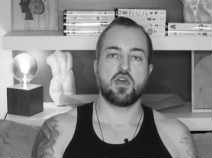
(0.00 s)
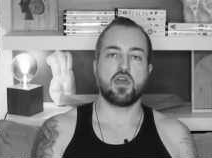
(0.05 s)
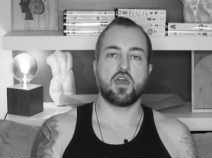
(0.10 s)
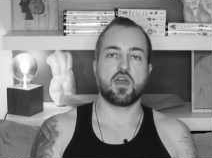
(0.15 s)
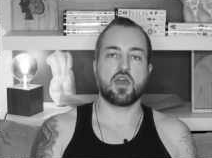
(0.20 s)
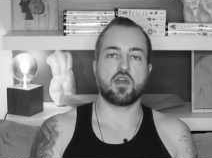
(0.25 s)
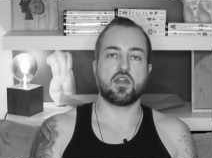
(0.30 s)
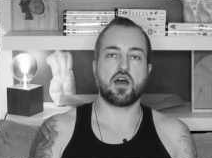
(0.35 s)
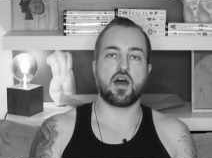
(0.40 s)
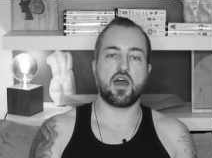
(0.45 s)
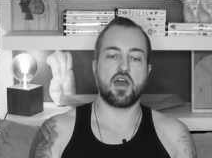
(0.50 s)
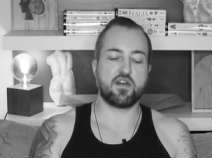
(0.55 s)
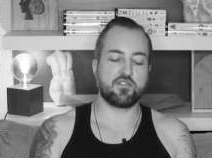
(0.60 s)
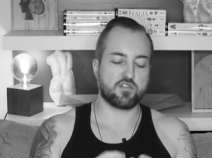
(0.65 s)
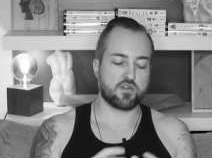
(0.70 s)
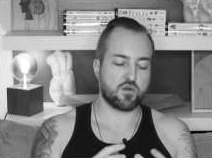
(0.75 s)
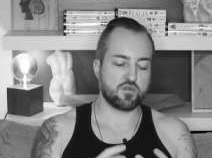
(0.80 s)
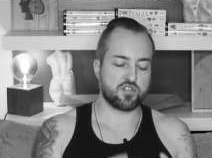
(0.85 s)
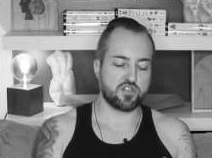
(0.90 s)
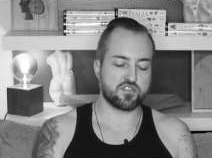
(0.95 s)
And I have
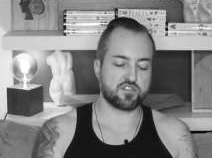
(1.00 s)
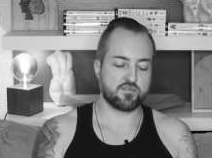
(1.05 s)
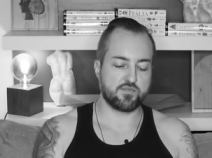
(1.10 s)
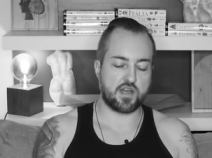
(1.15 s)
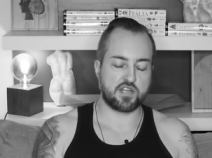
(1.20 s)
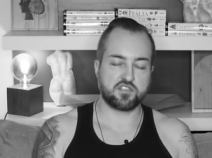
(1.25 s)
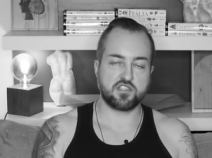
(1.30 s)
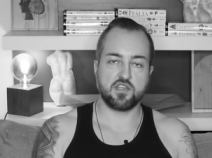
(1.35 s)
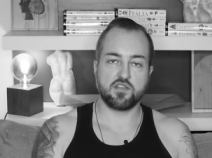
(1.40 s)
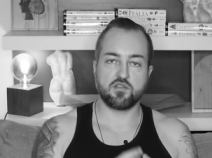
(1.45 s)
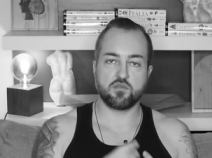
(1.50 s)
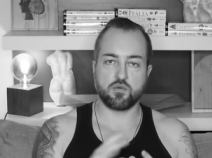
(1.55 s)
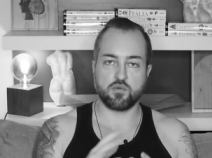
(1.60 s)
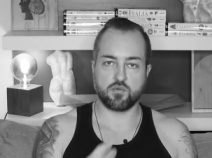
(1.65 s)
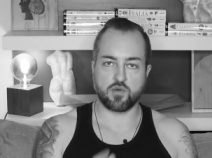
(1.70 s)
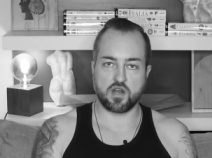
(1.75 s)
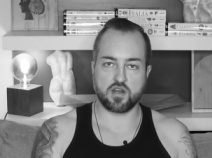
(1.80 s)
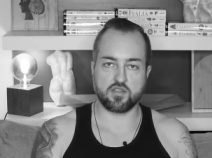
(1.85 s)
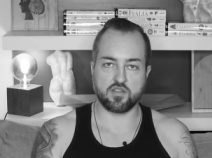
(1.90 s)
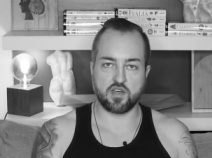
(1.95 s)
coaches from my team that will be
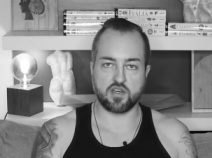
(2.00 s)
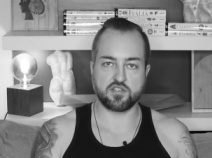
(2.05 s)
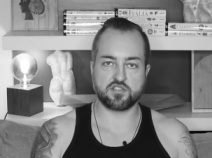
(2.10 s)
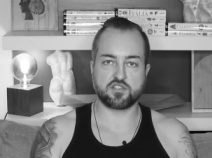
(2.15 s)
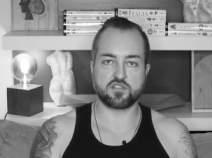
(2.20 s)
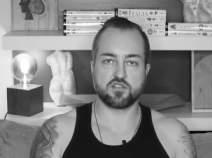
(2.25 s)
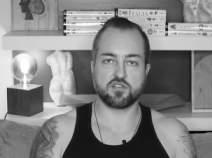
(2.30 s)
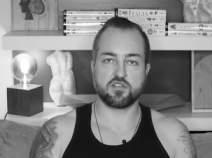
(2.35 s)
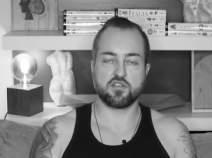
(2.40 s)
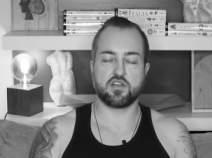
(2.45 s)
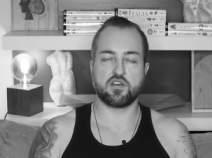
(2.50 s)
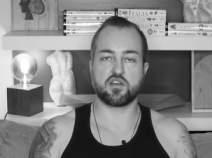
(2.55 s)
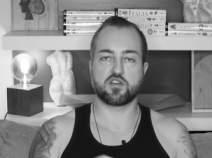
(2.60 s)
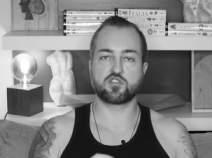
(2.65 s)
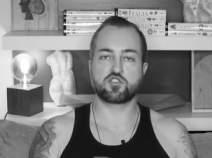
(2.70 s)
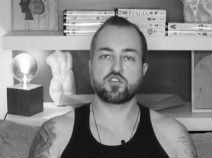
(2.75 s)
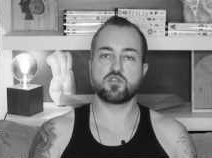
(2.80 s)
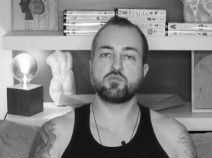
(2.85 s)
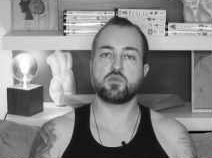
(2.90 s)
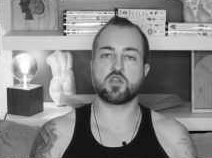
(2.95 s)
running this that are
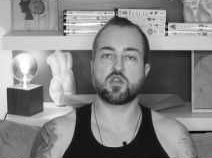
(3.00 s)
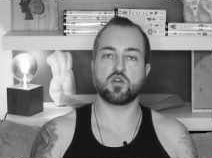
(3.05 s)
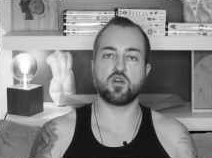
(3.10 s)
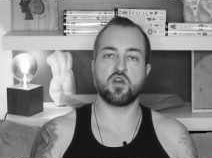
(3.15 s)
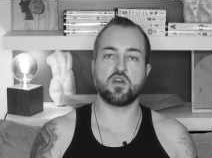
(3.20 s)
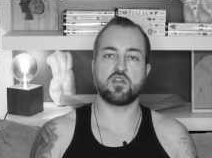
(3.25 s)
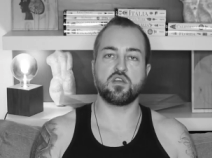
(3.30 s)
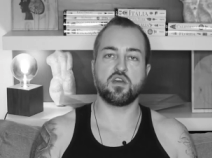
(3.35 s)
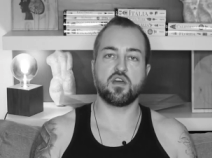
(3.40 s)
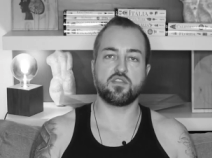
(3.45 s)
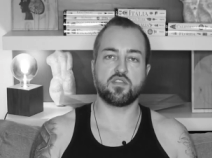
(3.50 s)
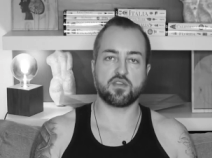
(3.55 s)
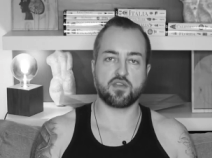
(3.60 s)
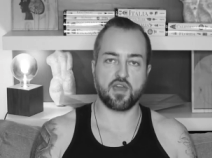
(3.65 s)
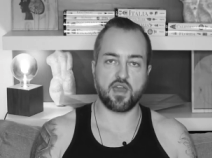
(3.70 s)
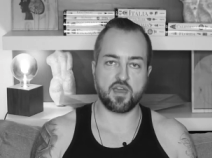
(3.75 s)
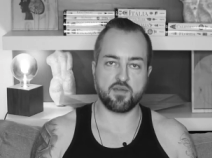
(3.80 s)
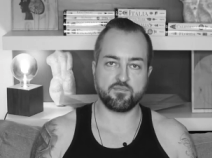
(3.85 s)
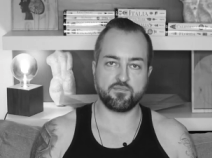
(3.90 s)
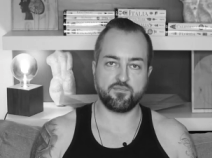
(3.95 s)
extremely good at the
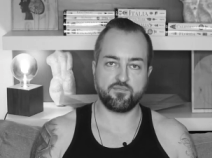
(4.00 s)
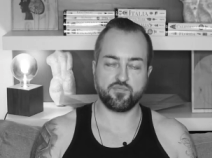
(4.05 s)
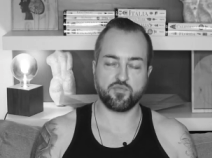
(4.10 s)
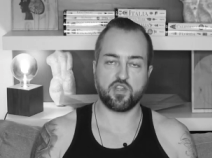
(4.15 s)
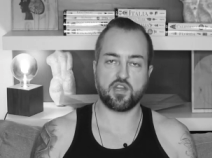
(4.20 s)
game,